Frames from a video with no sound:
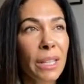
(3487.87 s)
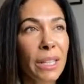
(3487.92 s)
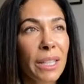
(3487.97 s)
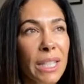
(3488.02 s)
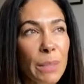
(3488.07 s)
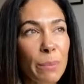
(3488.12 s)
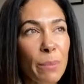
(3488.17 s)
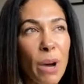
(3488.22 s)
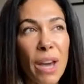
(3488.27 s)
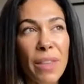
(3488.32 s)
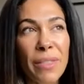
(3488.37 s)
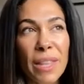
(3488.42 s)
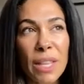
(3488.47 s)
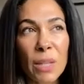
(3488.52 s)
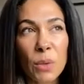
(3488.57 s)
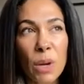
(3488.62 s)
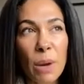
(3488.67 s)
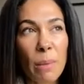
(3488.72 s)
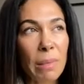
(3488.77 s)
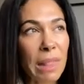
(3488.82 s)
inspired, and
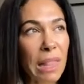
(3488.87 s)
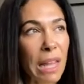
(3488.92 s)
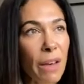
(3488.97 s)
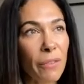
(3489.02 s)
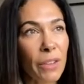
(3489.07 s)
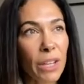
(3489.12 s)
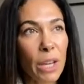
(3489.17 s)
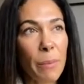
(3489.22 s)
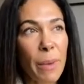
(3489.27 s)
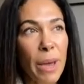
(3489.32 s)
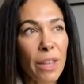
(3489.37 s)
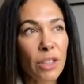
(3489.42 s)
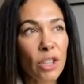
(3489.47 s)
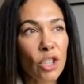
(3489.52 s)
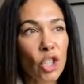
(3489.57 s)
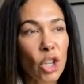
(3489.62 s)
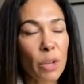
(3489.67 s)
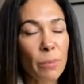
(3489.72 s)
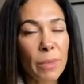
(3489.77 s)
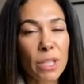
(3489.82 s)
that's what I'm loving about the
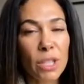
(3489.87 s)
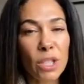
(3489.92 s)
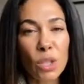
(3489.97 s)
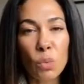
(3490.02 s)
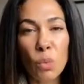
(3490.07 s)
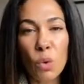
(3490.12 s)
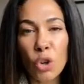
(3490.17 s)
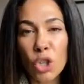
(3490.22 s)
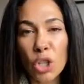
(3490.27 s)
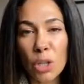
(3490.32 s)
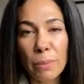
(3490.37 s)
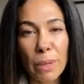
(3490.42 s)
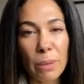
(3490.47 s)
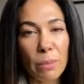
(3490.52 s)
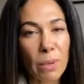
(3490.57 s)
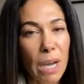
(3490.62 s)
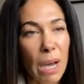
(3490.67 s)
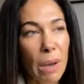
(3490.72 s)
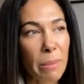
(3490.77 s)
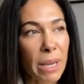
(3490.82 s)
gym, is just watching
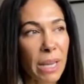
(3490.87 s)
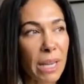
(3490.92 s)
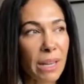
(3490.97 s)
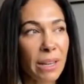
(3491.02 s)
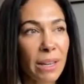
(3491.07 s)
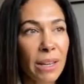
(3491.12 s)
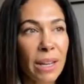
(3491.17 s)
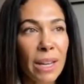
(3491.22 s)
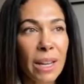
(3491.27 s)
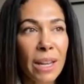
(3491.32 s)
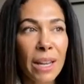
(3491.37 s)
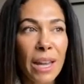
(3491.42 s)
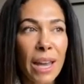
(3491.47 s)
people come in